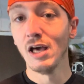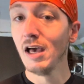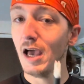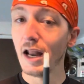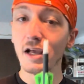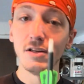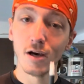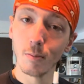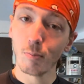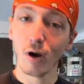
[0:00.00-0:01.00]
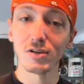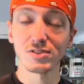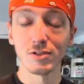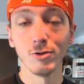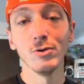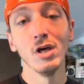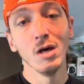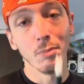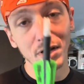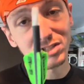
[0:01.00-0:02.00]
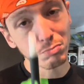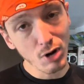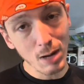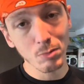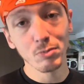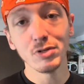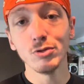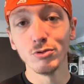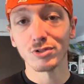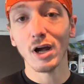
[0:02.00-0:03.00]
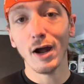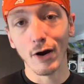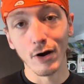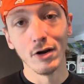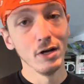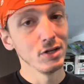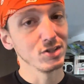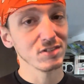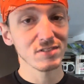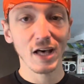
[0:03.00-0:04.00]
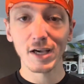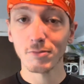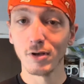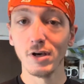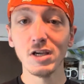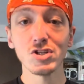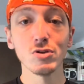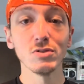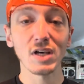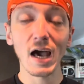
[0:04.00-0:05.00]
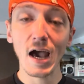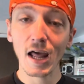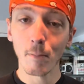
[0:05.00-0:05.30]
It ain't nothing personal, but it's probably user error. Just like the issues I had in